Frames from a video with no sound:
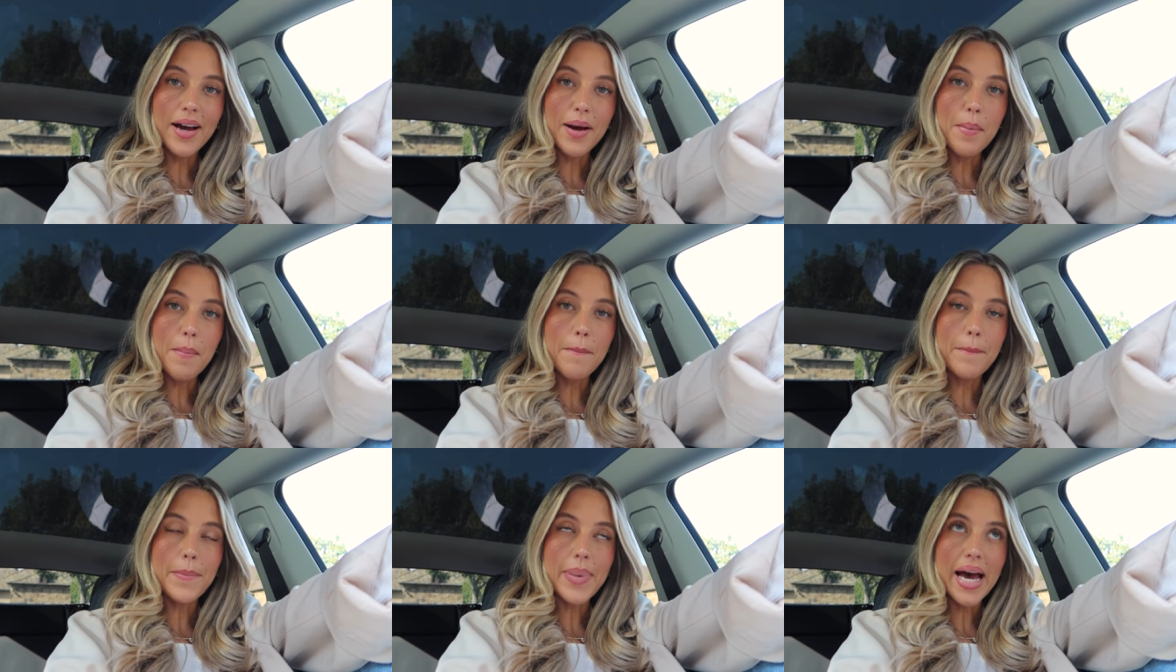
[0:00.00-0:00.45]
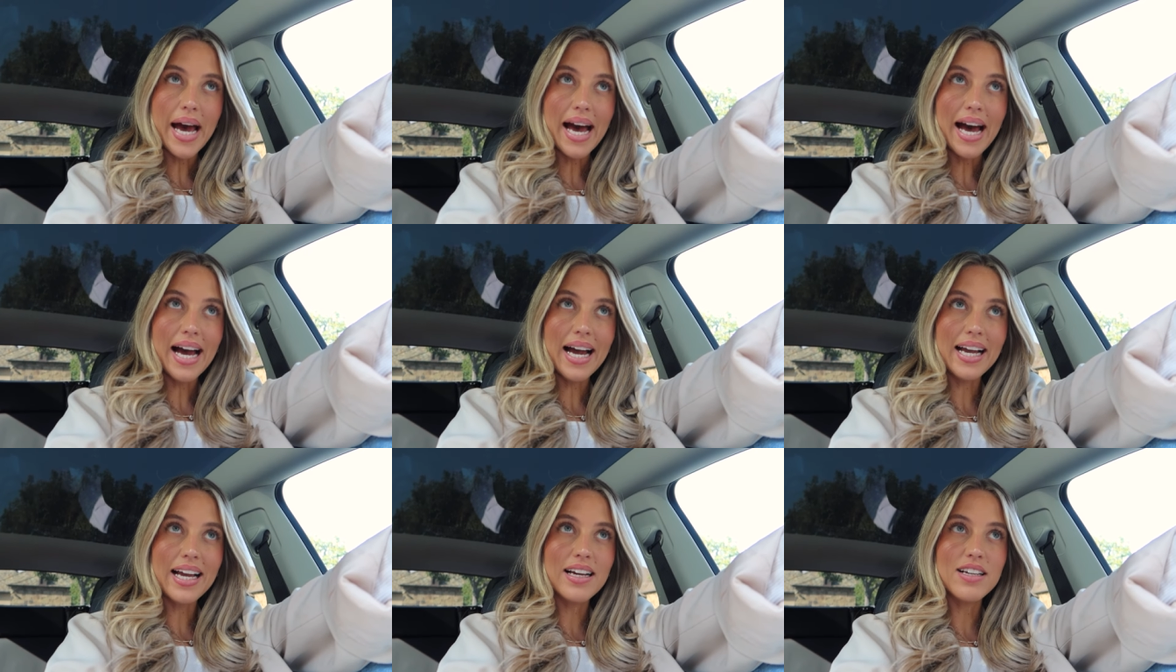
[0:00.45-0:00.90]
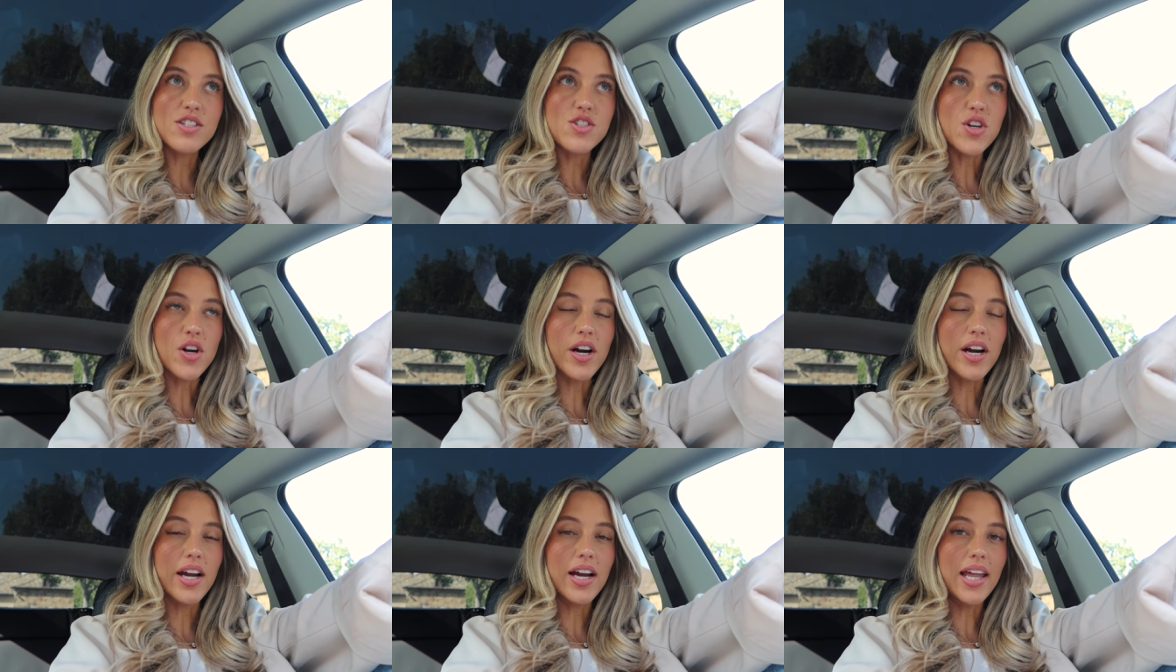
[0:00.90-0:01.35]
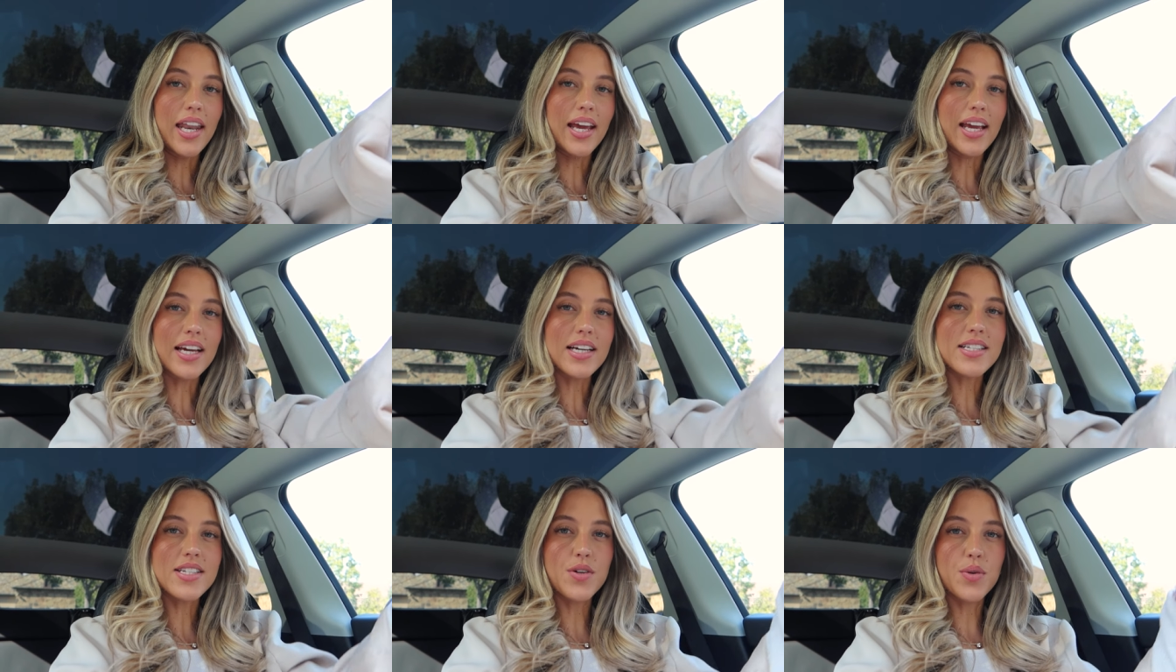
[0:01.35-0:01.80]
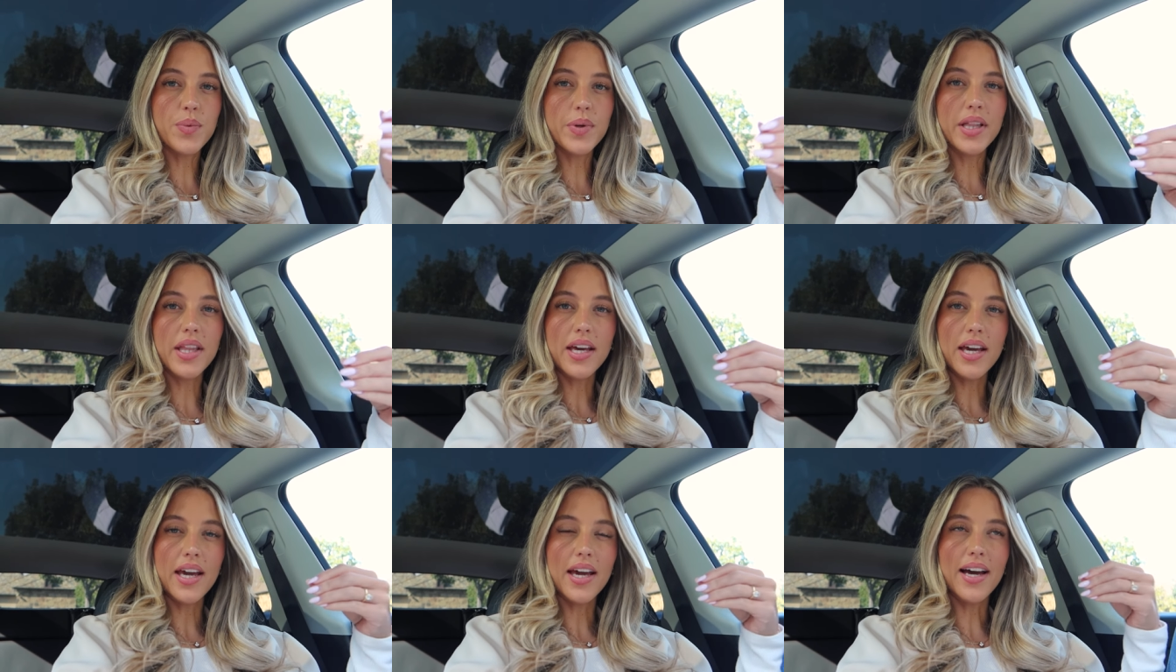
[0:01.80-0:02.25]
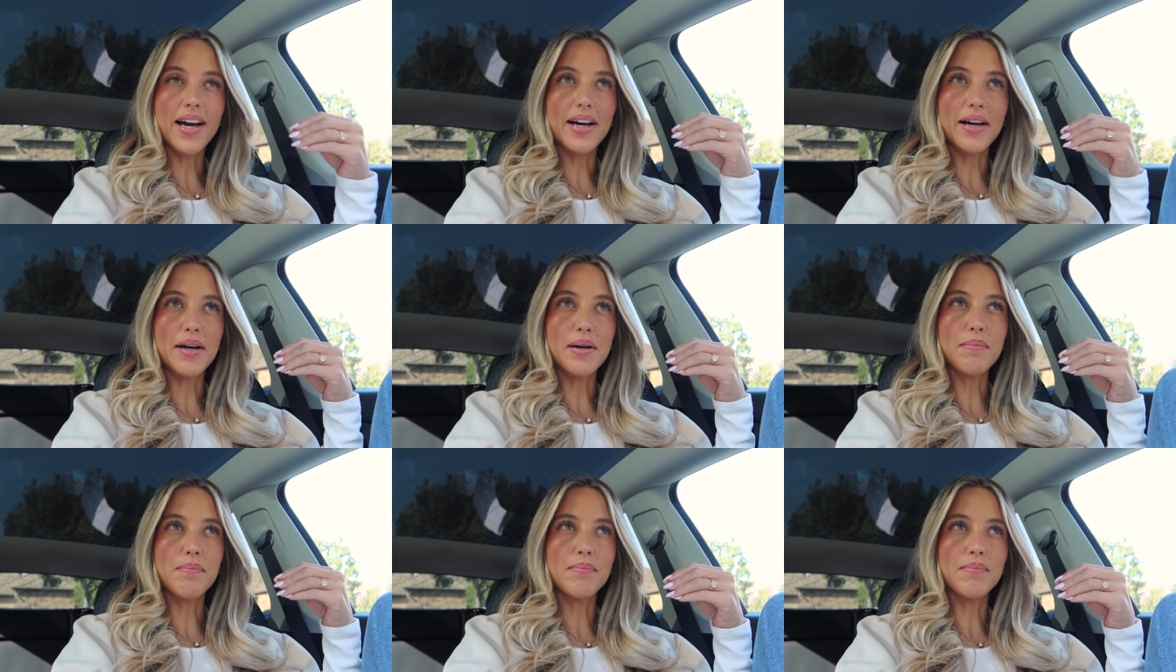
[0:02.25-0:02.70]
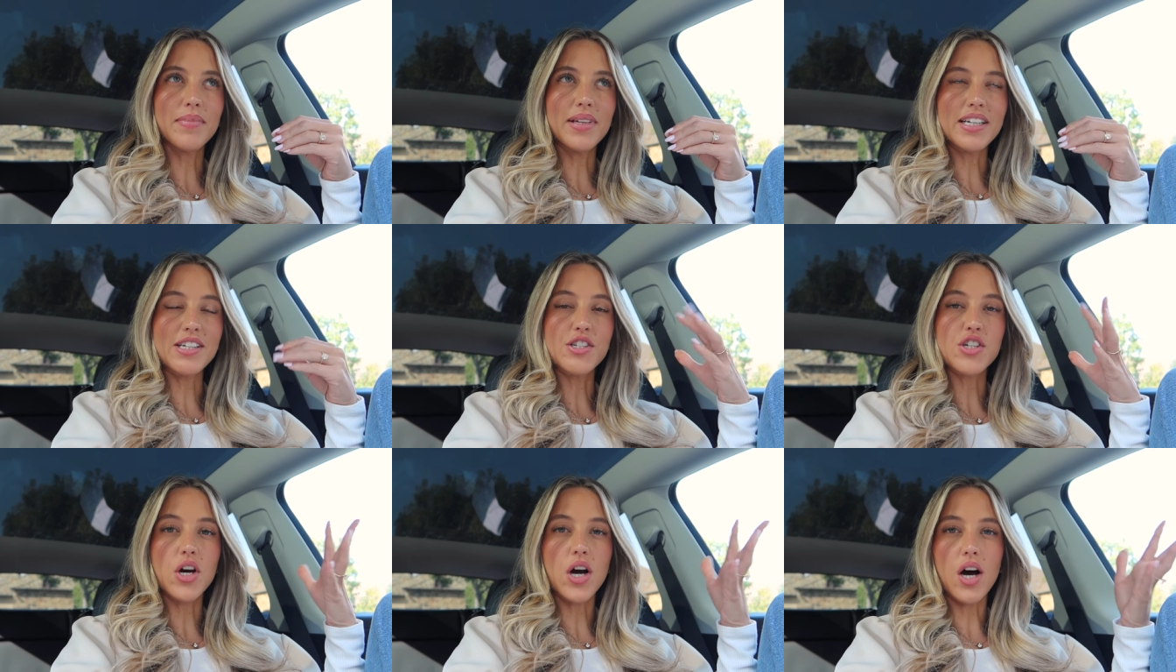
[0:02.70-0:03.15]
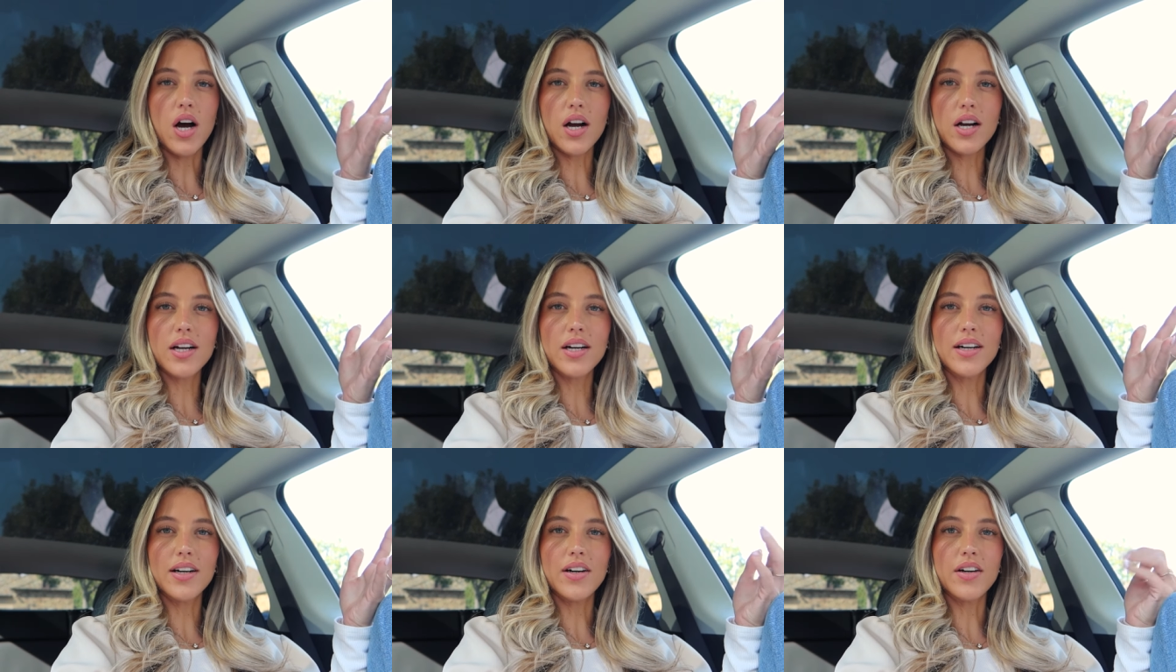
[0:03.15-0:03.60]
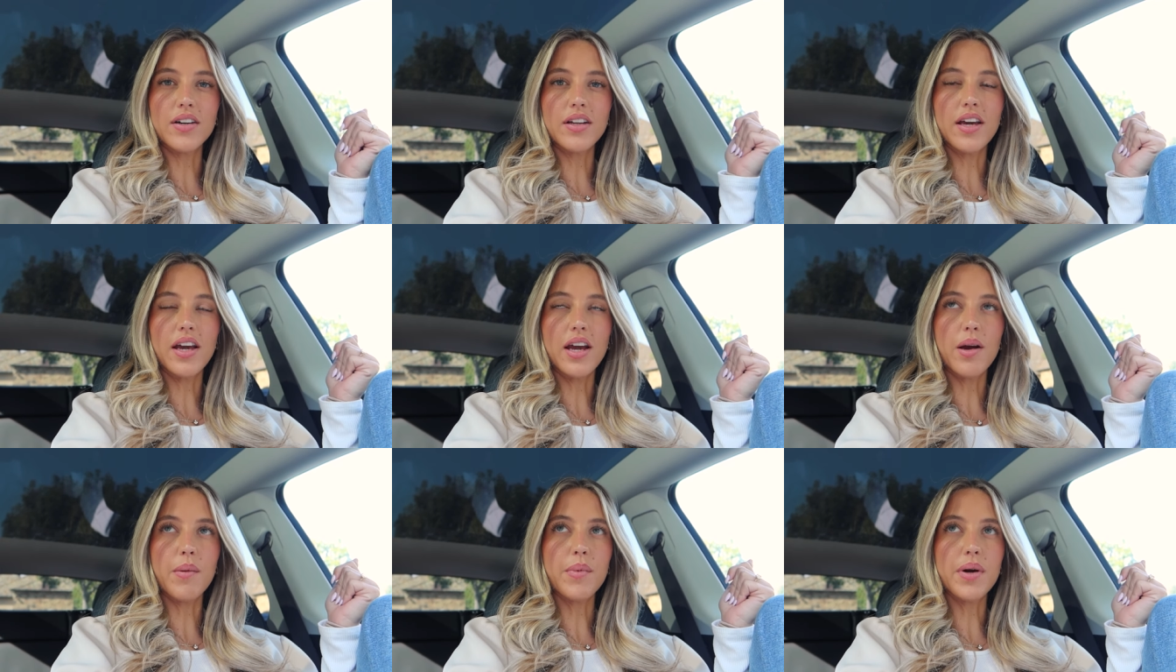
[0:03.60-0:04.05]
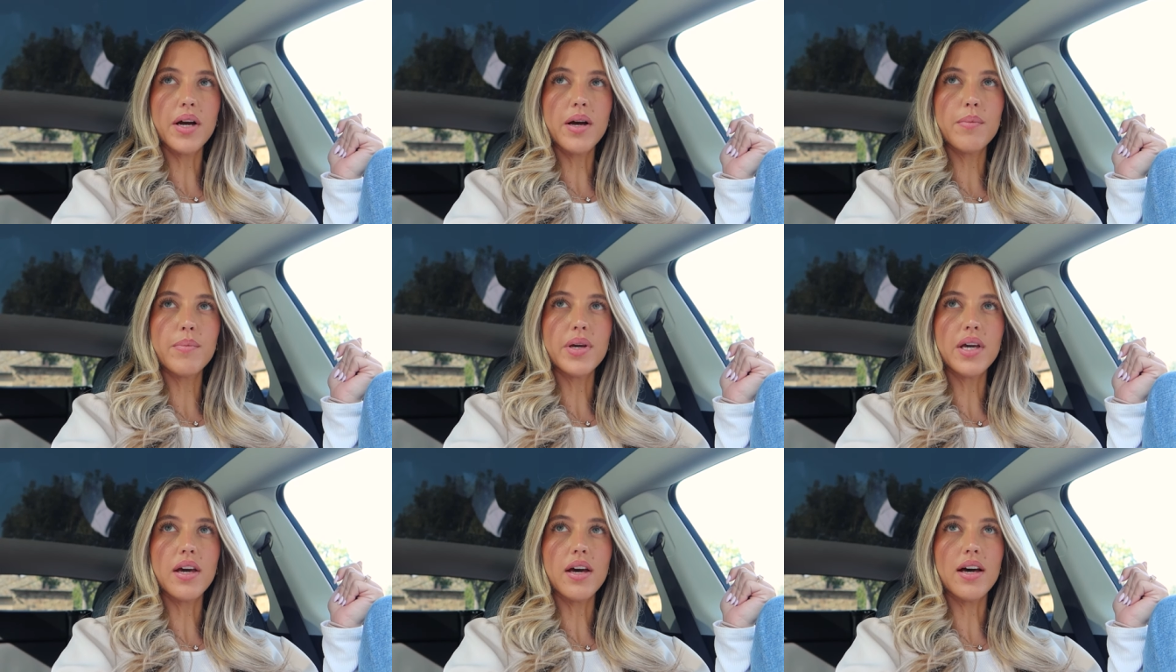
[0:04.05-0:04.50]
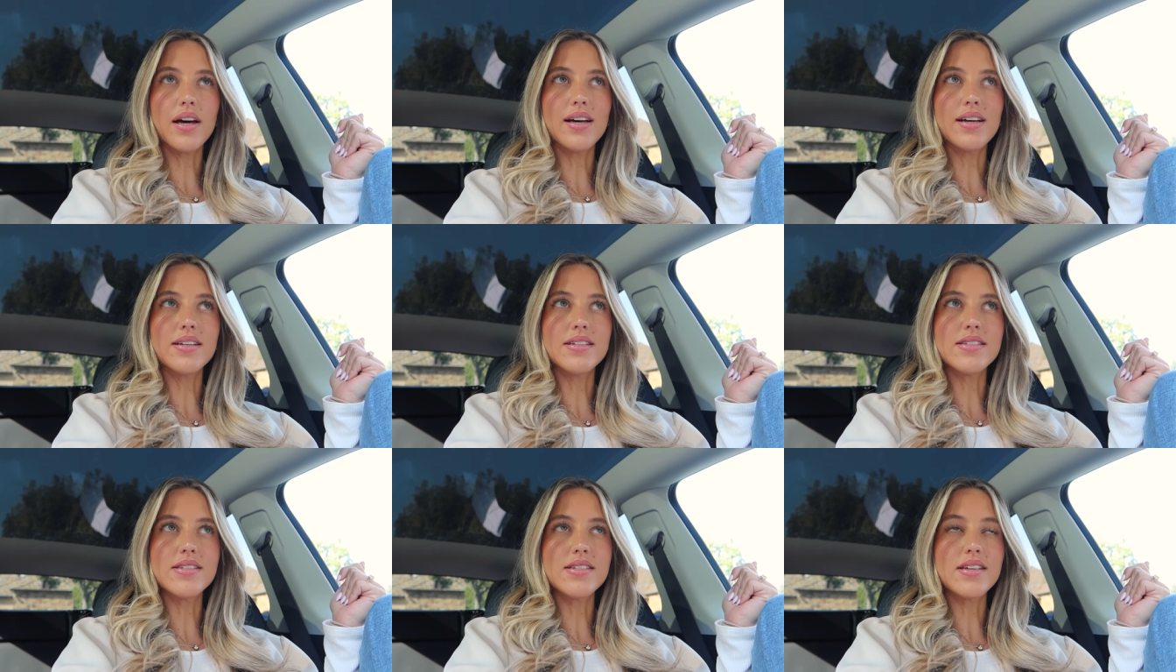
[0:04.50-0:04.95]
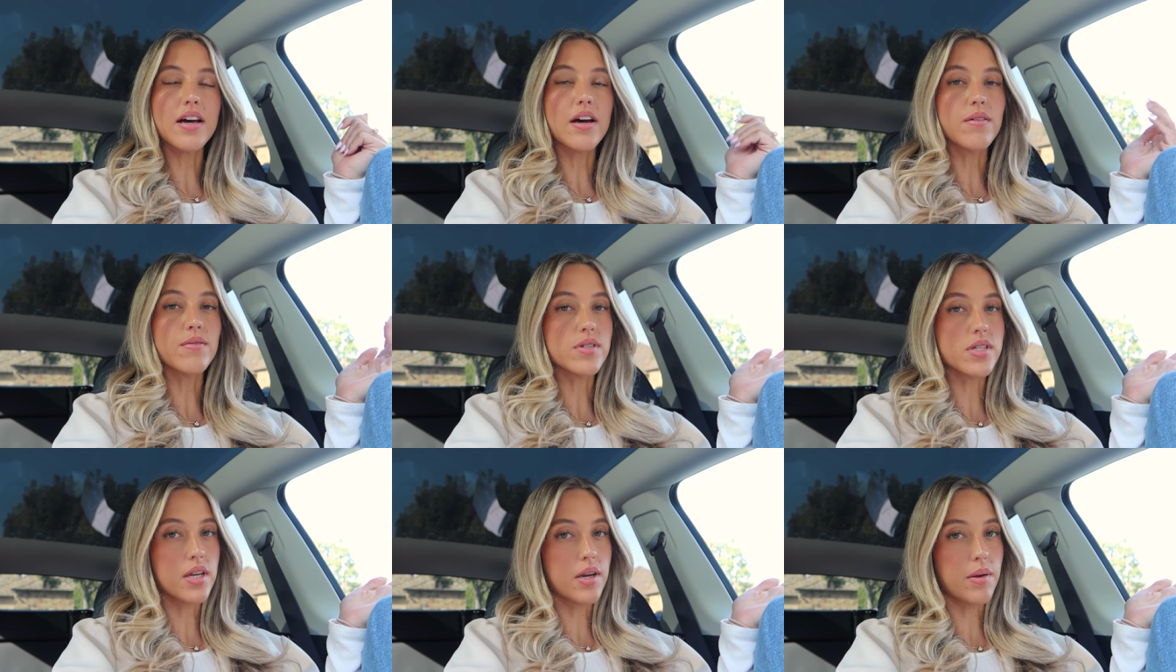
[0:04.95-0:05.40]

I'm back. Sorry, I didn't get to really um, like talk on camera because I was